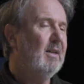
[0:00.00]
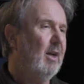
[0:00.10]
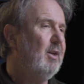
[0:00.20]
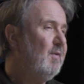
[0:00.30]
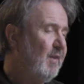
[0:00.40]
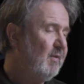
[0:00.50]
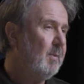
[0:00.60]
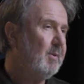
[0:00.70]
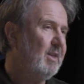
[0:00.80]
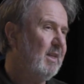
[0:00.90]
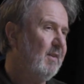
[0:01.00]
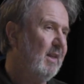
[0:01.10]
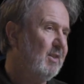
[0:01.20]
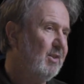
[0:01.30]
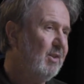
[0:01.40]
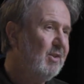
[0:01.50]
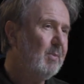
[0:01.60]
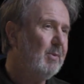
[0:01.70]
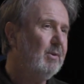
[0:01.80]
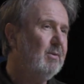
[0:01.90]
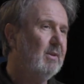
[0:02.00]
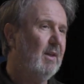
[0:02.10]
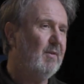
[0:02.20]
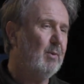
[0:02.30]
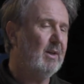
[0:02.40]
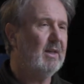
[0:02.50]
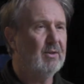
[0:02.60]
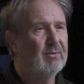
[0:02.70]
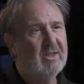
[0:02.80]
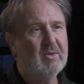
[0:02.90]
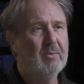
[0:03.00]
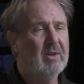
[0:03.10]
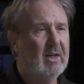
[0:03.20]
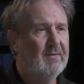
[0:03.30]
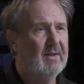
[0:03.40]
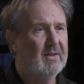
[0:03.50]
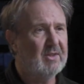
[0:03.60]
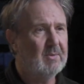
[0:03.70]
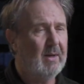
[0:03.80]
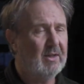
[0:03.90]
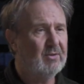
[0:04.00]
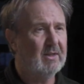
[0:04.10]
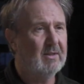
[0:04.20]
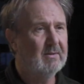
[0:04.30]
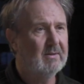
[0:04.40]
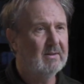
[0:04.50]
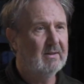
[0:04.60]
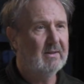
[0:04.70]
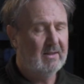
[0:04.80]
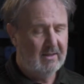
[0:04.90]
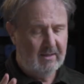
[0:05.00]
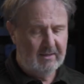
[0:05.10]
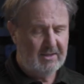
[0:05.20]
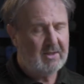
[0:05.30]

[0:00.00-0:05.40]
only 50% of that's usable if you want to get a reasonable life out of this battery. Let's